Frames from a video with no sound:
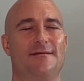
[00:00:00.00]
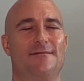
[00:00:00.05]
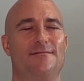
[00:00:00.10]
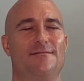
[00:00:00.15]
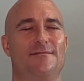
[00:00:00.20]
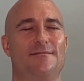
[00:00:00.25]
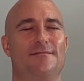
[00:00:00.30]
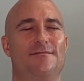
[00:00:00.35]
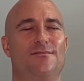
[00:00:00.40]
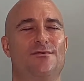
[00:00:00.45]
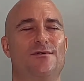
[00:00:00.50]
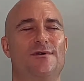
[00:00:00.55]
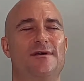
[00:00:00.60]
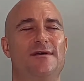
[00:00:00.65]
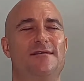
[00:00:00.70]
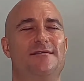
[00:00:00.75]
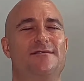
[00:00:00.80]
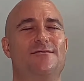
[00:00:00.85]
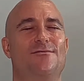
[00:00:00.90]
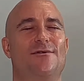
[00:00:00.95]
And
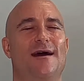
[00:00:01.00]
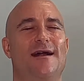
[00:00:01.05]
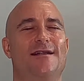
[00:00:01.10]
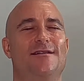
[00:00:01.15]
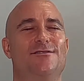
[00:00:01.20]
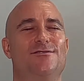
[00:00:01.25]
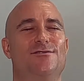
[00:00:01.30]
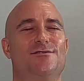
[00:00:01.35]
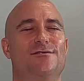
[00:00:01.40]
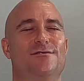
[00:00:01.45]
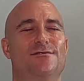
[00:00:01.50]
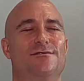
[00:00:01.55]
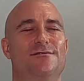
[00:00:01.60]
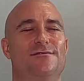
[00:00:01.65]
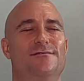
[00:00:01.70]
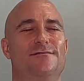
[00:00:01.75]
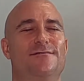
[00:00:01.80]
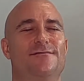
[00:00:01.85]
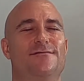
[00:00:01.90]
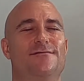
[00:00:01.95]
breathe
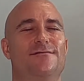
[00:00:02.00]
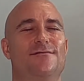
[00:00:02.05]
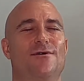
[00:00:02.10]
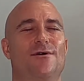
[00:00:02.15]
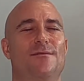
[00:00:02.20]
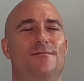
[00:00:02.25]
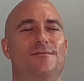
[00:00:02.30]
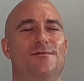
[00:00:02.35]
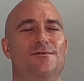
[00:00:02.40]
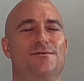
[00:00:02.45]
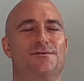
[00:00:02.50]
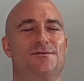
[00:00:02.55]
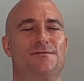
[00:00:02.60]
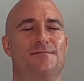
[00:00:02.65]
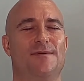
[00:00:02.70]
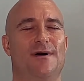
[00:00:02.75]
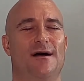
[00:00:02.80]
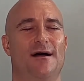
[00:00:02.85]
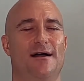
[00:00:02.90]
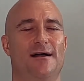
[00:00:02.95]
gratitude from your
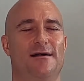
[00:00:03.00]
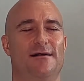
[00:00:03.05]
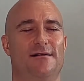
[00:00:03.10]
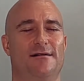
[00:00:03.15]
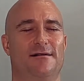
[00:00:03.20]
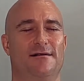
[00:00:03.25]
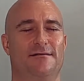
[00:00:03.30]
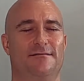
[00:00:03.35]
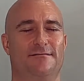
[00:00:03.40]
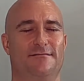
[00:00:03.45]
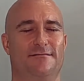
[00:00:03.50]
smile.